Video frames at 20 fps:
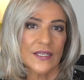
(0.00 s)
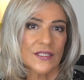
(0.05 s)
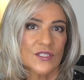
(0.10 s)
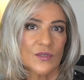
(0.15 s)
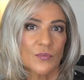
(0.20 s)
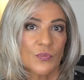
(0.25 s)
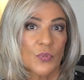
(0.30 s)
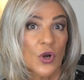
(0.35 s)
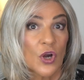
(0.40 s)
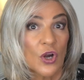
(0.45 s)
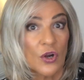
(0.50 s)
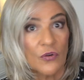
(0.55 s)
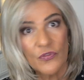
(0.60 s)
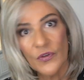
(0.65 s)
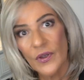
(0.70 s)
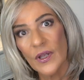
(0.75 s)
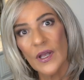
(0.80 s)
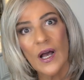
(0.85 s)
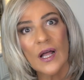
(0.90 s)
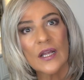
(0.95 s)
it's a
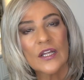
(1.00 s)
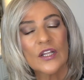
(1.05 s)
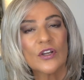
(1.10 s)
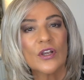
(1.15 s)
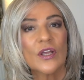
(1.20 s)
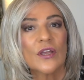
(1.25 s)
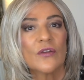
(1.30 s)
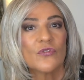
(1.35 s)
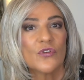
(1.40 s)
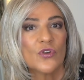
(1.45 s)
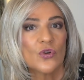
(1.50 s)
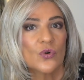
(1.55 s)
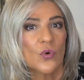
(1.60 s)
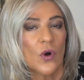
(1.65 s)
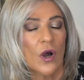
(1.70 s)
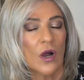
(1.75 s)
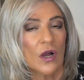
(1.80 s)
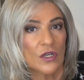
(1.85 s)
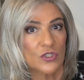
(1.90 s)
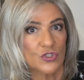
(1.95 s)
perfect color if you
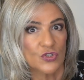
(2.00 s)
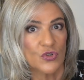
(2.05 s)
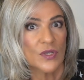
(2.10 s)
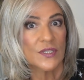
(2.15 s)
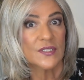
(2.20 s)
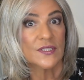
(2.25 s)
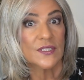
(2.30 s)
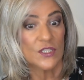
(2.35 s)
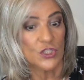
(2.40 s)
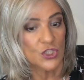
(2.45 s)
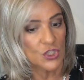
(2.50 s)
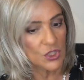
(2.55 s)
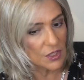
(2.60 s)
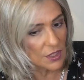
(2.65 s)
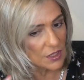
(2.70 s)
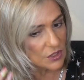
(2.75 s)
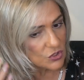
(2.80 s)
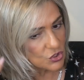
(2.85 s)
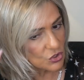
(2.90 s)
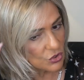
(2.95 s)
are
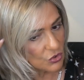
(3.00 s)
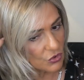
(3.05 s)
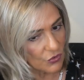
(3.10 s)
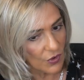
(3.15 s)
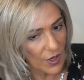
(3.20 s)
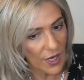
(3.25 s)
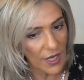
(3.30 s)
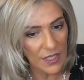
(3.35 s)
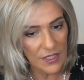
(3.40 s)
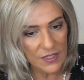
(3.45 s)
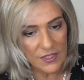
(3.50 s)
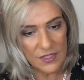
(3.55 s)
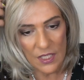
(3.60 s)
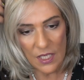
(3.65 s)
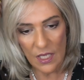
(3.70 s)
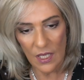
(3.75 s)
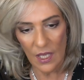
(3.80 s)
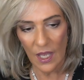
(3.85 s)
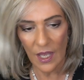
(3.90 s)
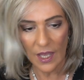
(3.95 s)
transitioning to grays.
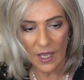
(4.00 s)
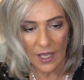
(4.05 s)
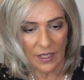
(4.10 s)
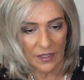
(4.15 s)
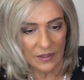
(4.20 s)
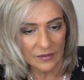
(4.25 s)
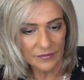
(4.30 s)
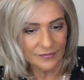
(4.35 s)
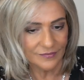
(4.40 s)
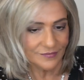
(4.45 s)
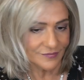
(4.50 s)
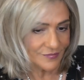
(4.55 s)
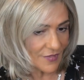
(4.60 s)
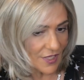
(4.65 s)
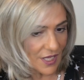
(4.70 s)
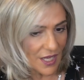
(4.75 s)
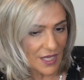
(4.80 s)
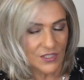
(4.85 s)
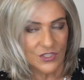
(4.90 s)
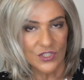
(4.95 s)
And
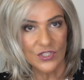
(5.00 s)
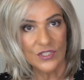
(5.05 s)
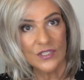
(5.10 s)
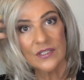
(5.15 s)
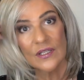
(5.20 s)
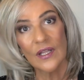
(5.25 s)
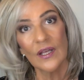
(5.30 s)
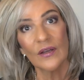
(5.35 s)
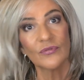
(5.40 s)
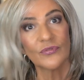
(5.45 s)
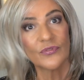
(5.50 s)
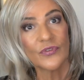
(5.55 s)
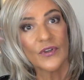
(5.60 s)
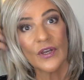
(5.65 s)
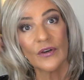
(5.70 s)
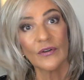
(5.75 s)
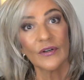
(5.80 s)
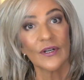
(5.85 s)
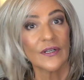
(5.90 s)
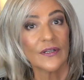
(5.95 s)
I just love
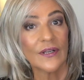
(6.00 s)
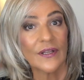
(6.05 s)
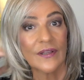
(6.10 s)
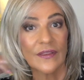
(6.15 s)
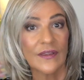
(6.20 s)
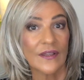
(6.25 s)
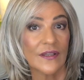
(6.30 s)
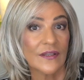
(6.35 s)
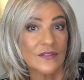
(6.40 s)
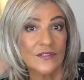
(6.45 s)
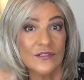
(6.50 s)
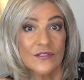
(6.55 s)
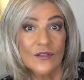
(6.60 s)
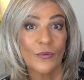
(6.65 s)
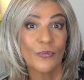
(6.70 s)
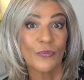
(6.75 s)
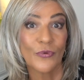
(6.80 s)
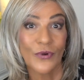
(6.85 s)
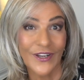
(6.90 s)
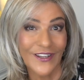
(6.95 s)
Fiona. I think it's so
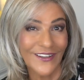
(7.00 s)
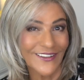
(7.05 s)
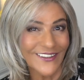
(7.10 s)
pretty.